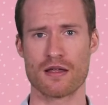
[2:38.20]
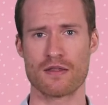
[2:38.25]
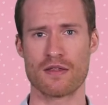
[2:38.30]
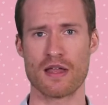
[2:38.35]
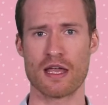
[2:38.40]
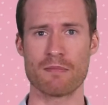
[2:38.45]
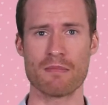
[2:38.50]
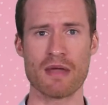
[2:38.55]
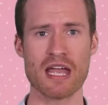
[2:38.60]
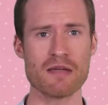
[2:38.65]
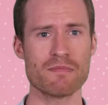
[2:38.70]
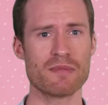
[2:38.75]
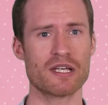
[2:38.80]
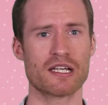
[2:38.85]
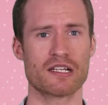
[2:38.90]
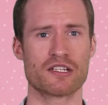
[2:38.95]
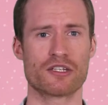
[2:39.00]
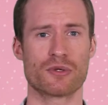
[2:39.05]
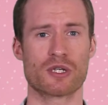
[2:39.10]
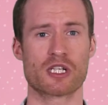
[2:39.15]
They may
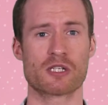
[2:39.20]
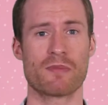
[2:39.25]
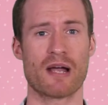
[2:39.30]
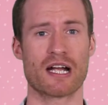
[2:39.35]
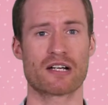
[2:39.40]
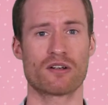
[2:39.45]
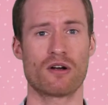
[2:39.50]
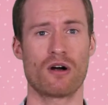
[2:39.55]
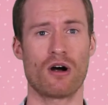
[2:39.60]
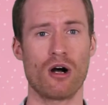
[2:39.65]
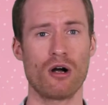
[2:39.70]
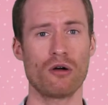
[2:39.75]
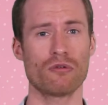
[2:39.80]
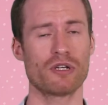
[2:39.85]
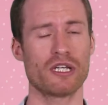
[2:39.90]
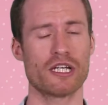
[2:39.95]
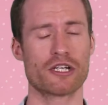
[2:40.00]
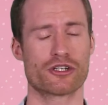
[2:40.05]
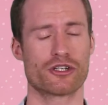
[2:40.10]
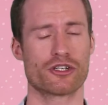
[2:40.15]
begin to expect all
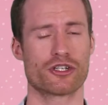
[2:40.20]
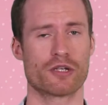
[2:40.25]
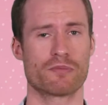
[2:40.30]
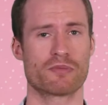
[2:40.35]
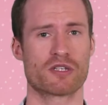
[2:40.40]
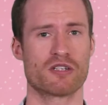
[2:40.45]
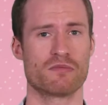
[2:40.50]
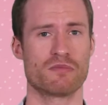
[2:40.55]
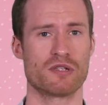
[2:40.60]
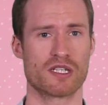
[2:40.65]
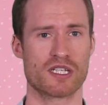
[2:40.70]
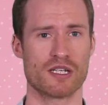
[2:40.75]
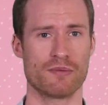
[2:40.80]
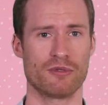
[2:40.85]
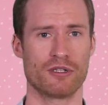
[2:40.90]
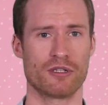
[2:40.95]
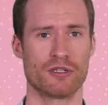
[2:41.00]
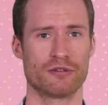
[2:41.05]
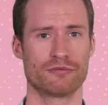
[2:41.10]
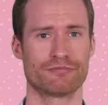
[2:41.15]
relationships to be
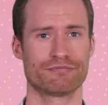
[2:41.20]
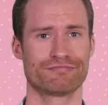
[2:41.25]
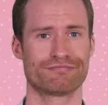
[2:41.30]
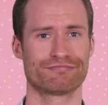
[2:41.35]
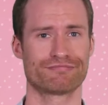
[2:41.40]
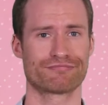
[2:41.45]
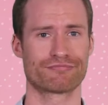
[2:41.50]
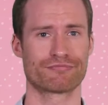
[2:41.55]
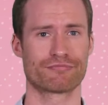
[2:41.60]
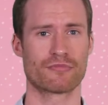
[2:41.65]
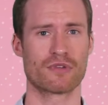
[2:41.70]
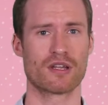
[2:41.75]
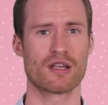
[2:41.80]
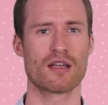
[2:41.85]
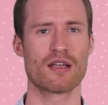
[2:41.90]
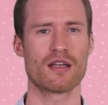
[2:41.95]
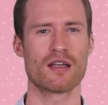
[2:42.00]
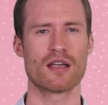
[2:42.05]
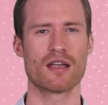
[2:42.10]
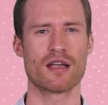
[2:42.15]
similar.
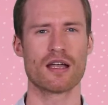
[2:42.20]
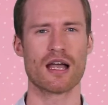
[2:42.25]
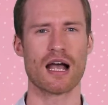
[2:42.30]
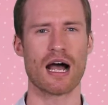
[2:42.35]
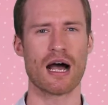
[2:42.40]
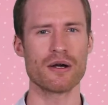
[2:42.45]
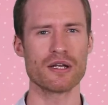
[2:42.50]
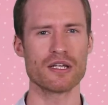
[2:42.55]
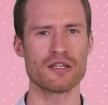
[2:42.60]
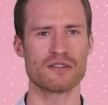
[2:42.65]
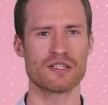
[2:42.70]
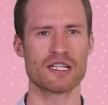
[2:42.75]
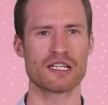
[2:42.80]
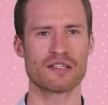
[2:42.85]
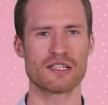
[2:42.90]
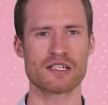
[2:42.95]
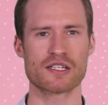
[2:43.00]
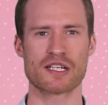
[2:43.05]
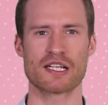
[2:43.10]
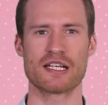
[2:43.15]
How do you
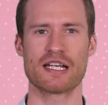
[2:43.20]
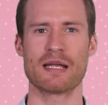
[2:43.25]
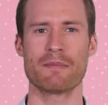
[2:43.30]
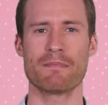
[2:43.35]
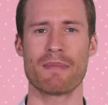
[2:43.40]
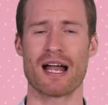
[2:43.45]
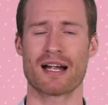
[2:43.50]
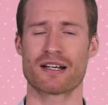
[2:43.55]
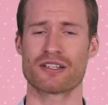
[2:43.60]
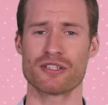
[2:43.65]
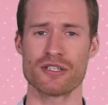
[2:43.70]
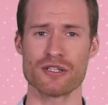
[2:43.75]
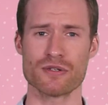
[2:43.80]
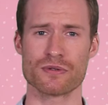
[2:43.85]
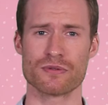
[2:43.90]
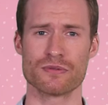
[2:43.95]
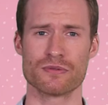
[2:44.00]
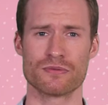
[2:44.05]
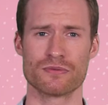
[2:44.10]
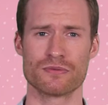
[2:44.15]
think this can impact
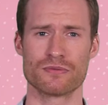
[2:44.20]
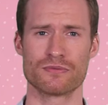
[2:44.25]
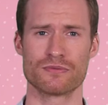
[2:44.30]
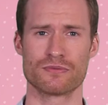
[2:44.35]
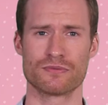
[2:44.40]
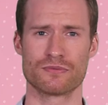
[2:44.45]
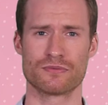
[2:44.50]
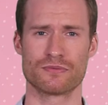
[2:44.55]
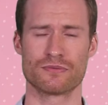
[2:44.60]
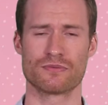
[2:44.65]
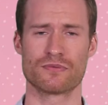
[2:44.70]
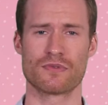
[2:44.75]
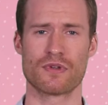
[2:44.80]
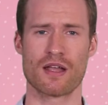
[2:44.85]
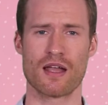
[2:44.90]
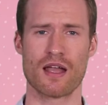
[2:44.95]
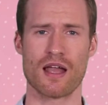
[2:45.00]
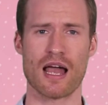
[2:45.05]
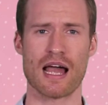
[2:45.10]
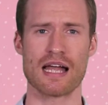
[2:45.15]
you?
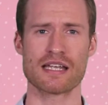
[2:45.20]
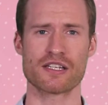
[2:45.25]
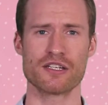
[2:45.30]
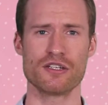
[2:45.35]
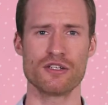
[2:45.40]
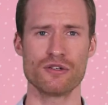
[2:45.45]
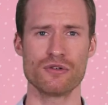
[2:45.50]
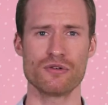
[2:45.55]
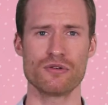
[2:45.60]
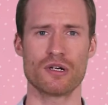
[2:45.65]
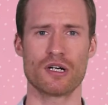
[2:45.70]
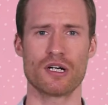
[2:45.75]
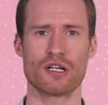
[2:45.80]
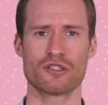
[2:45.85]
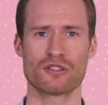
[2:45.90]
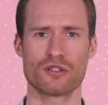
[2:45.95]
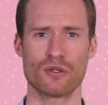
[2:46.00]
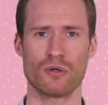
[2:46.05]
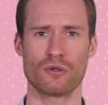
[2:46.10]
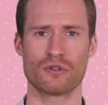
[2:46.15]
As a new
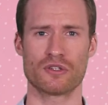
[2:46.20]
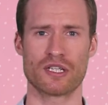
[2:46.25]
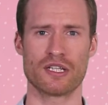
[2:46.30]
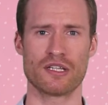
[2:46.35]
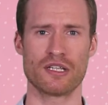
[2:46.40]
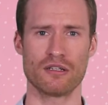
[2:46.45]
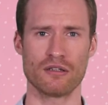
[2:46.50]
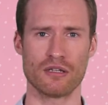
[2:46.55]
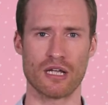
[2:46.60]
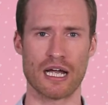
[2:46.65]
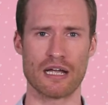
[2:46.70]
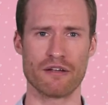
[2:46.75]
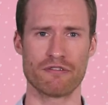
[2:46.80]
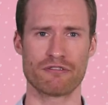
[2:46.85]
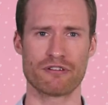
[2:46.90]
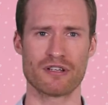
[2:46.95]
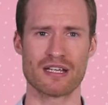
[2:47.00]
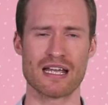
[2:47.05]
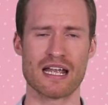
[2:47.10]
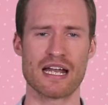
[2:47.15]
adult in their life,
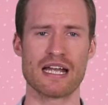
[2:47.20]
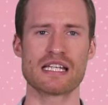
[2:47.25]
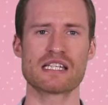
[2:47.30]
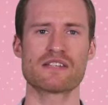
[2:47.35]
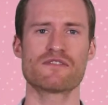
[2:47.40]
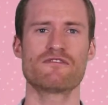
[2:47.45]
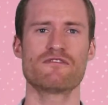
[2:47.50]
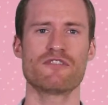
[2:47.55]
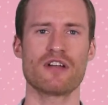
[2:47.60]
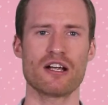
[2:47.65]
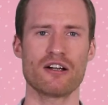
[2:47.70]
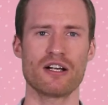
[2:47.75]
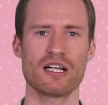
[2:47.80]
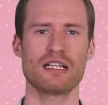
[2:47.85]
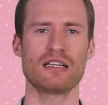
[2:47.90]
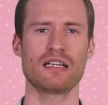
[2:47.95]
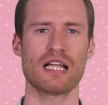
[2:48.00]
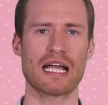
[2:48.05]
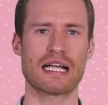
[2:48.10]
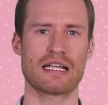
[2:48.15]
it is
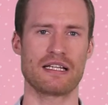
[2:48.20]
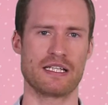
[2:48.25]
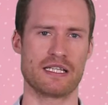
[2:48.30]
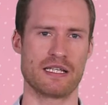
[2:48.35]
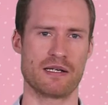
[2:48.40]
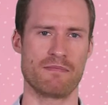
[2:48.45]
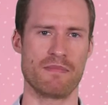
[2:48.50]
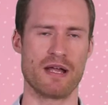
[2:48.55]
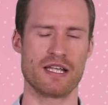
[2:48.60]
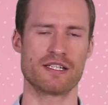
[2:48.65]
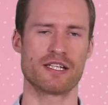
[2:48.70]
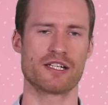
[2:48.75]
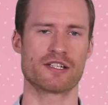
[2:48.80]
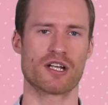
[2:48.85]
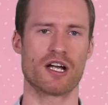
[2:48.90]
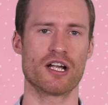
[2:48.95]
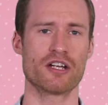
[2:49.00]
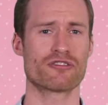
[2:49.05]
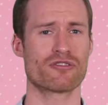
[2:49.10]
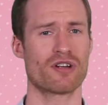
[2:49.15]
very likely that a mentee
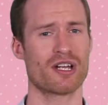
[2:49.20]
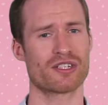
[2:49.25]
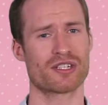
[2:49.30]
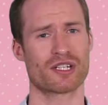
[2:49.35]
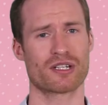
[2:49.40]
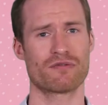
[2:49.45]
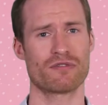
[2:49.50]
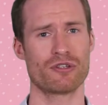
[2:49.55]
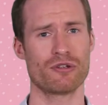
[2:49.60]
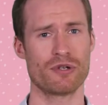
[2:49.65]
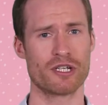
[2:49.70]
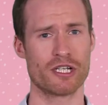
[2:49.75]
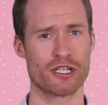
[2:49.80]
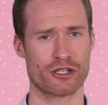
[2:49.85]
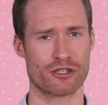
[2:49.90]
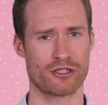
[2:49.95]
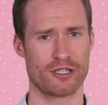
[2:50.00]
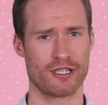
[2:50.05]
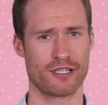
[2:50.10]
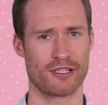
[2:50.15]
is untrusting of you
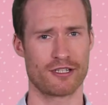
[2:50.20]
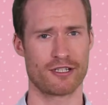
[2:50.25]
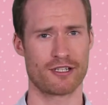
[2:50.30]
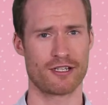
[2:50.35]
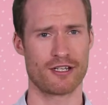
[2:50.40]
initially.